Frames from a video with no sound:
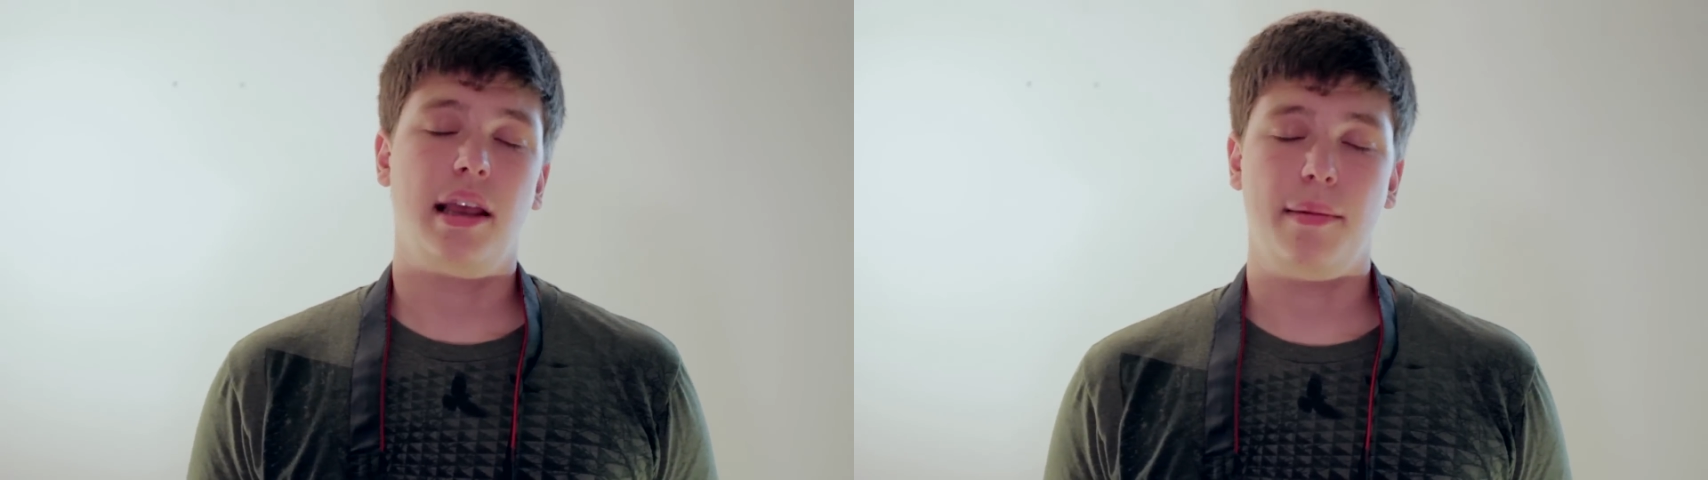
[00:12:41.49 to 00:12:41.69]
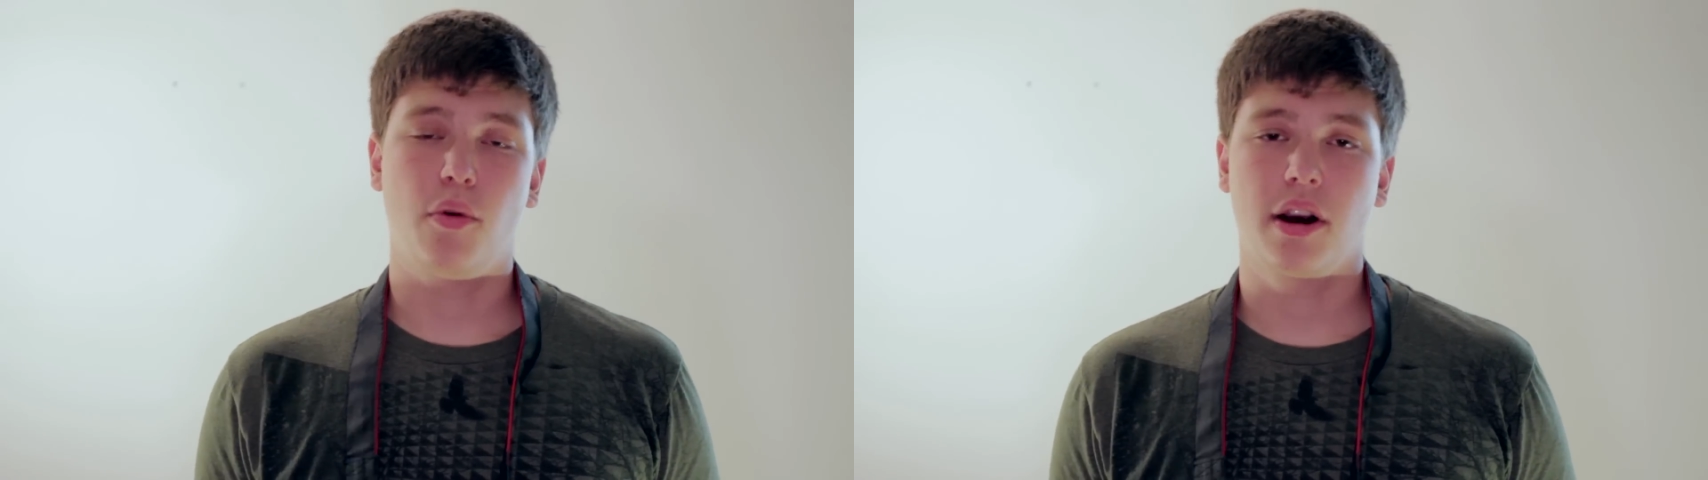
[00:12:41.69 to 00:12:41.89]

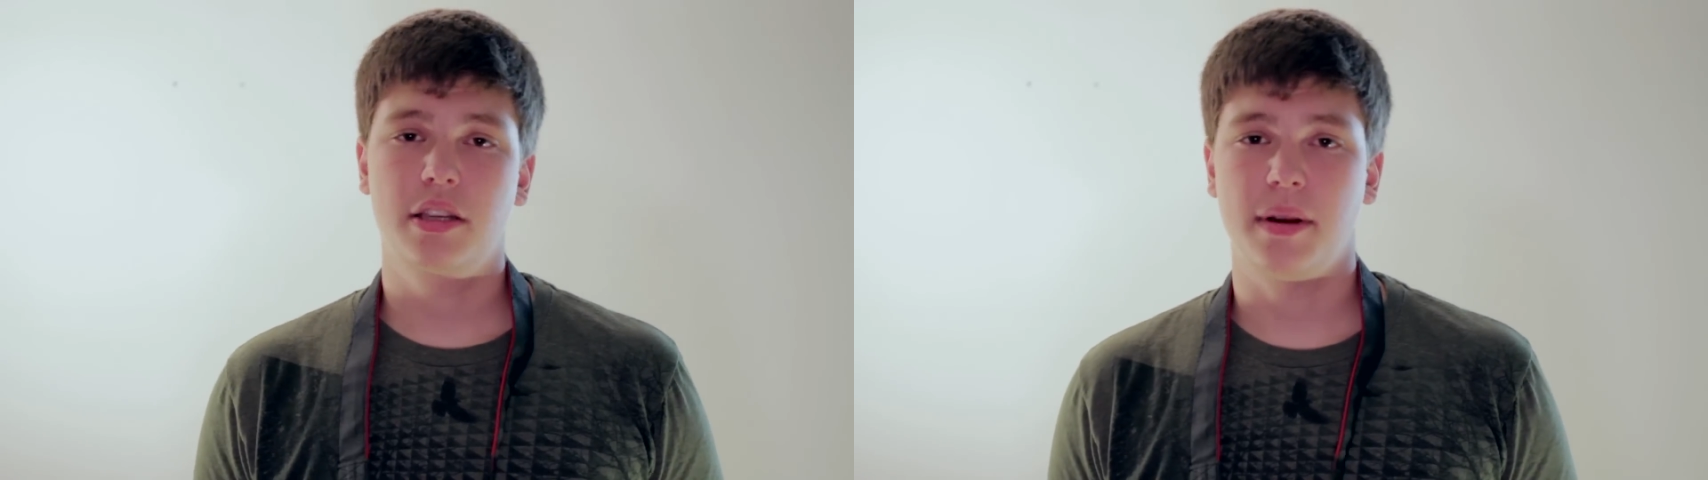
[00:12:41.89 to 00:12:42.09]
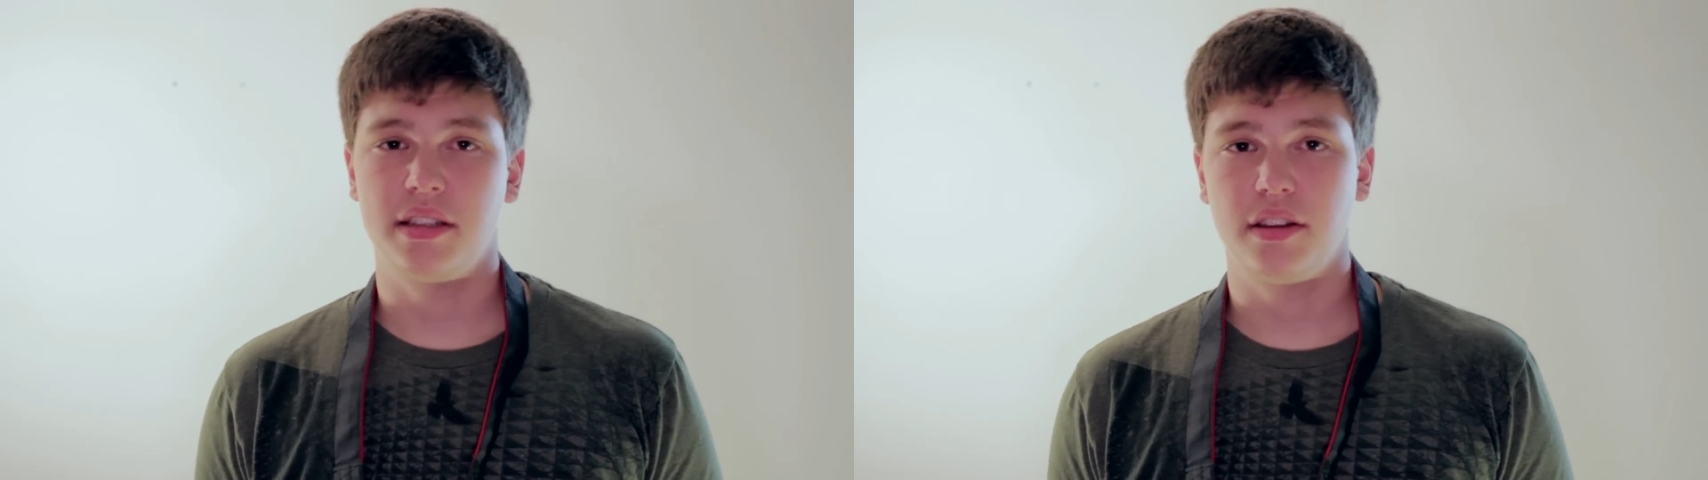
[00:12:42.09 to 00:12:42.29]
a more
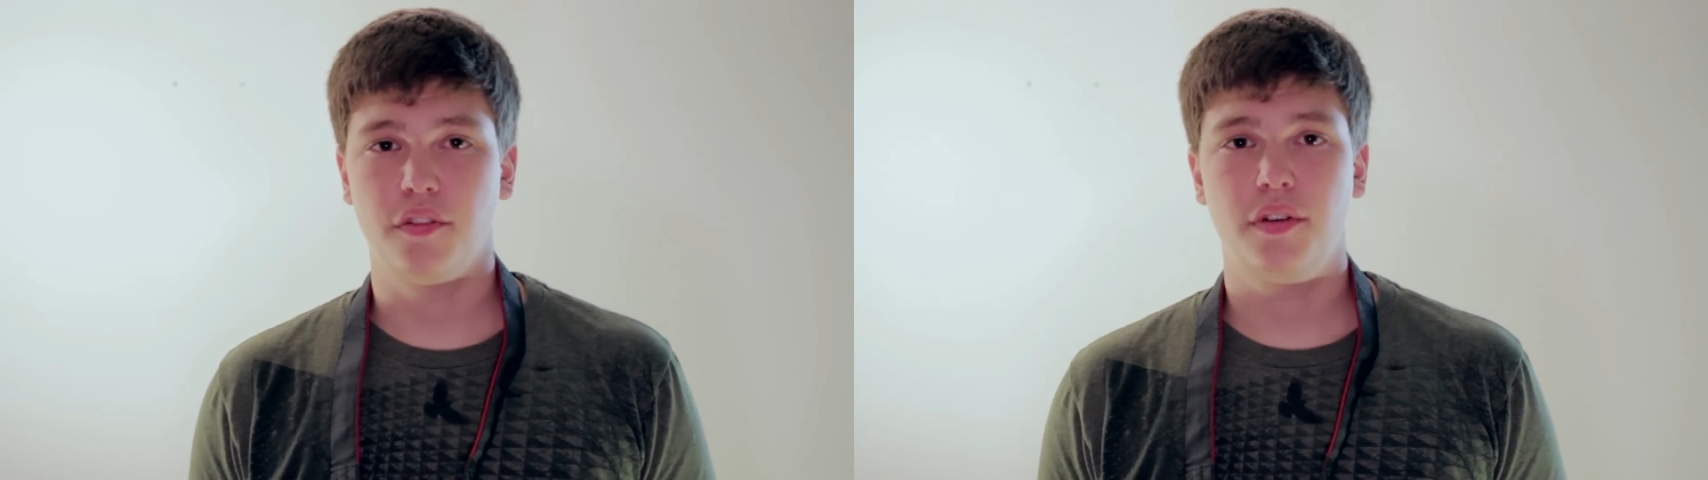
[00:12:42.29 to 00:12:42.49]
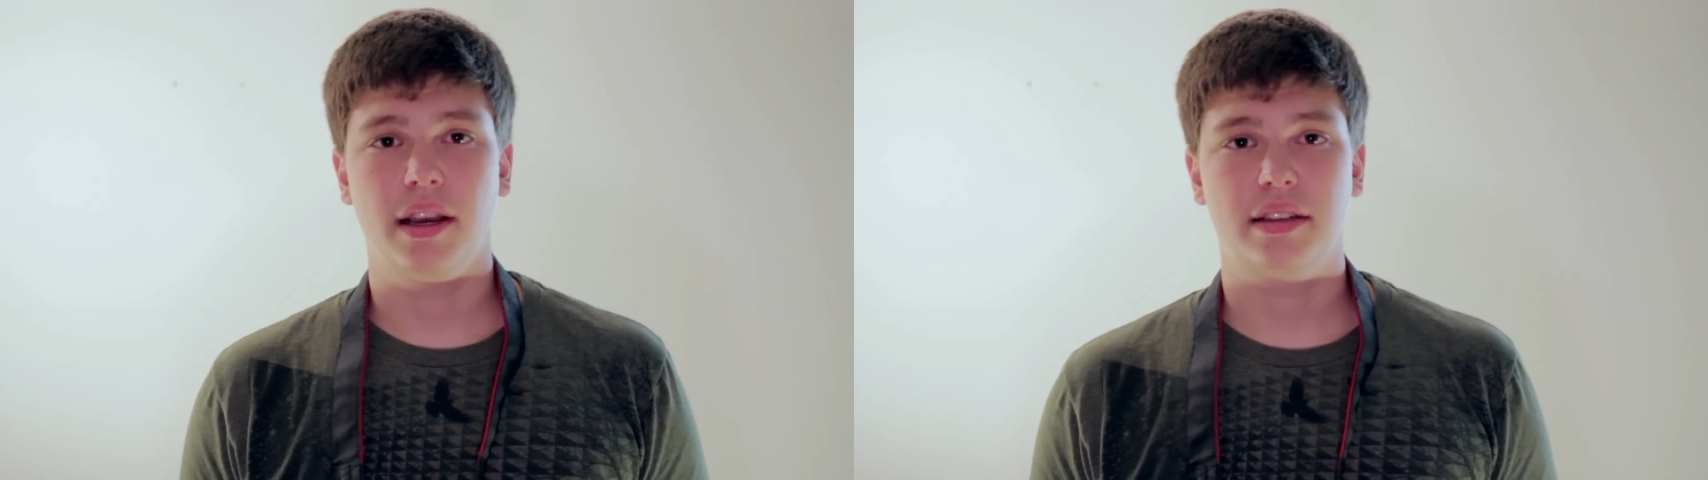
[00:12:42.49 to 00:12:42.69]

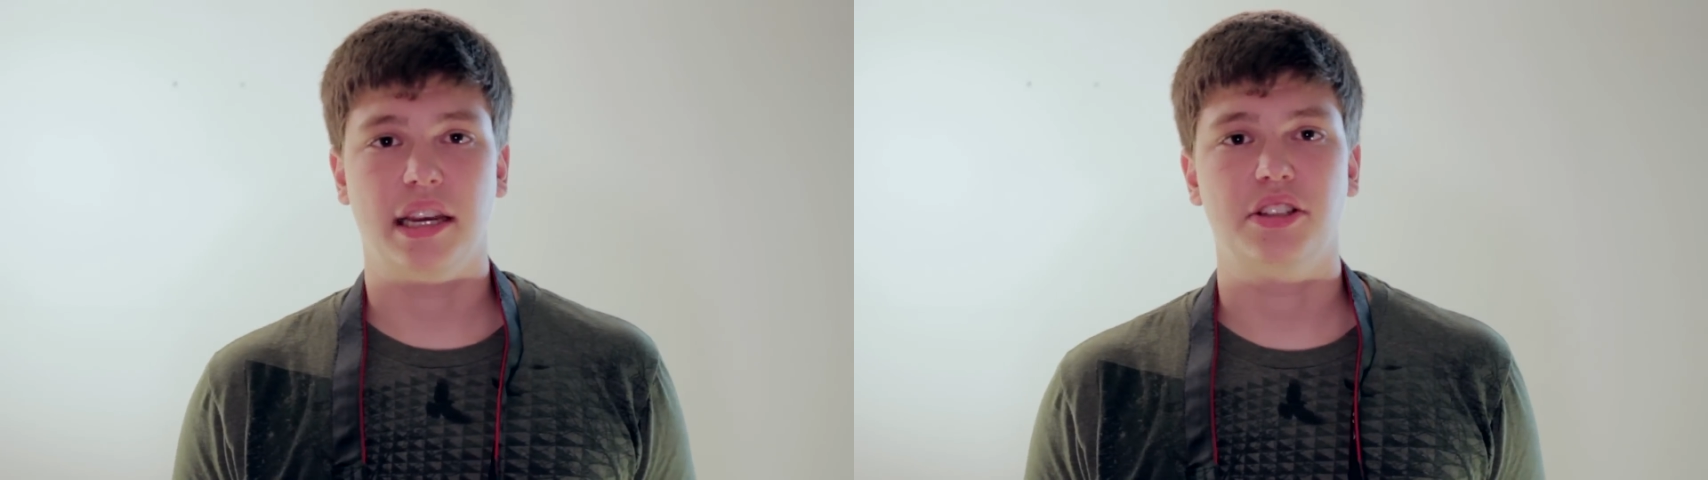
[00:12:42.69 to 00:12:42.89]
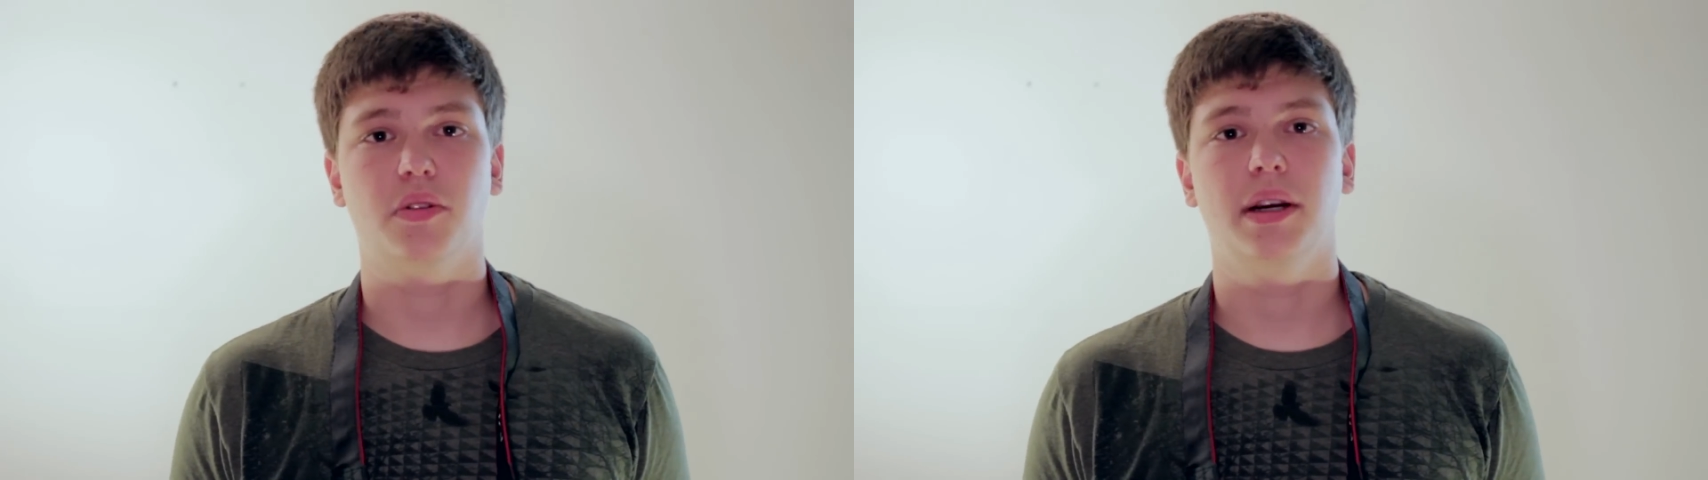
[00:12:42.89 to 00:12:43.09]
expensive
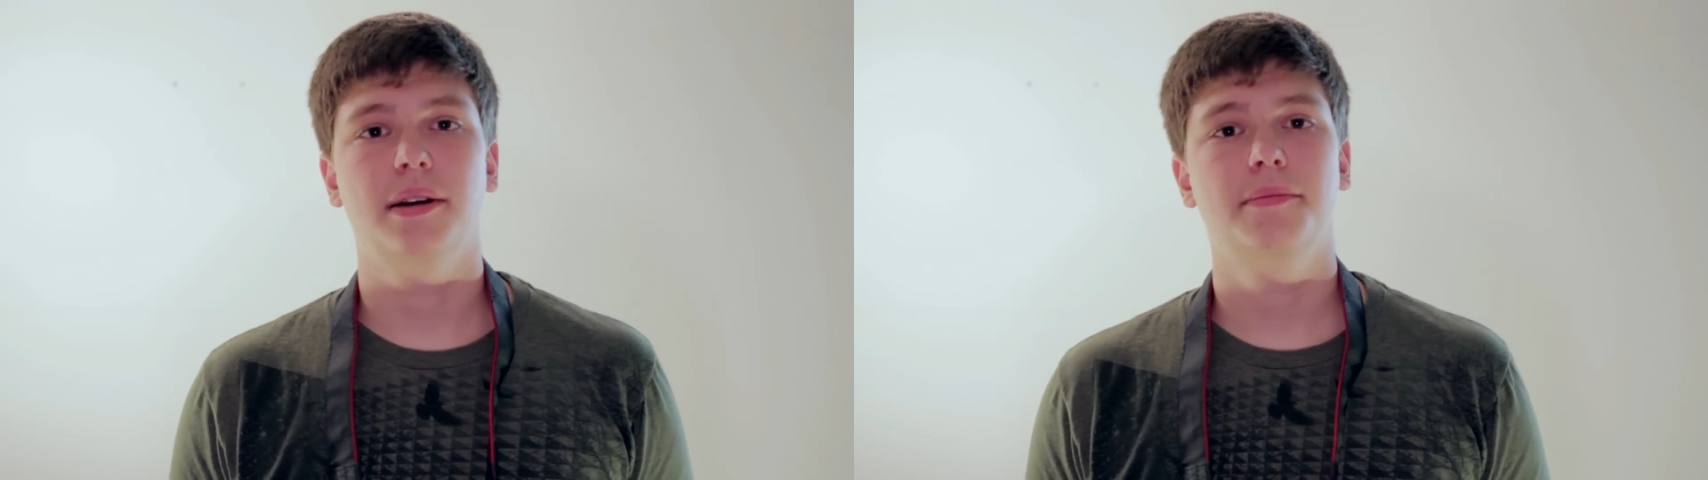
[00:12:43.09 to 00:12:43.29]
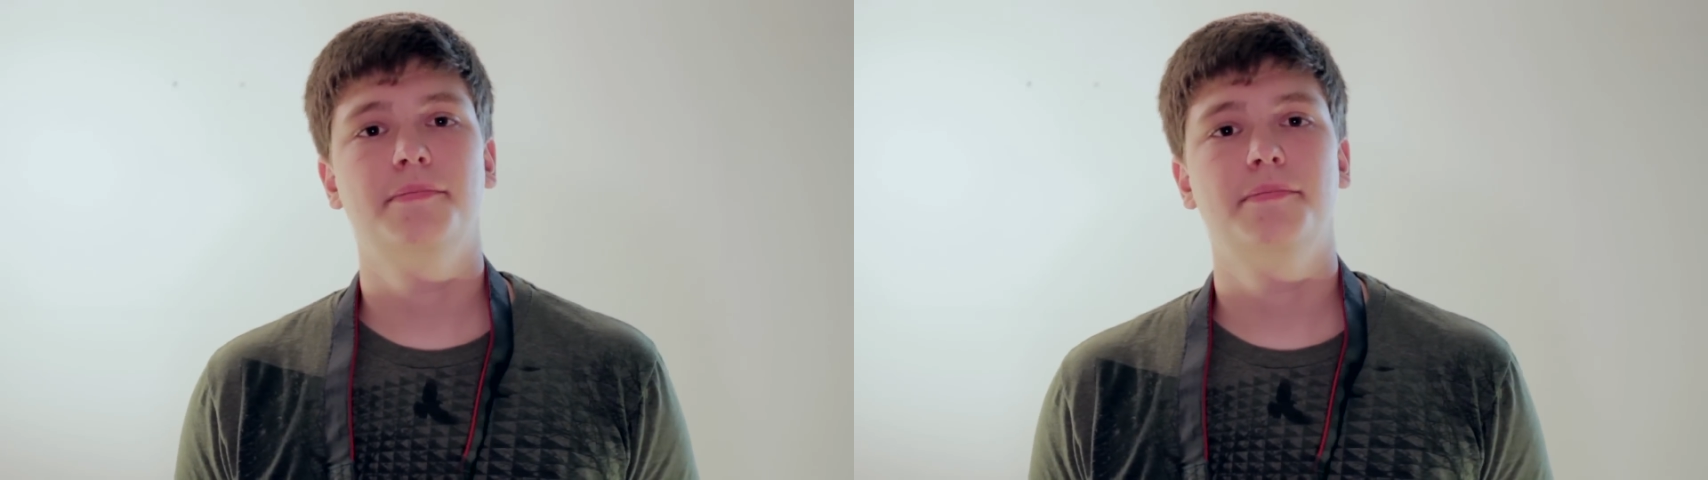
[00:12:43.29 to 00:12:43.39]
accessory.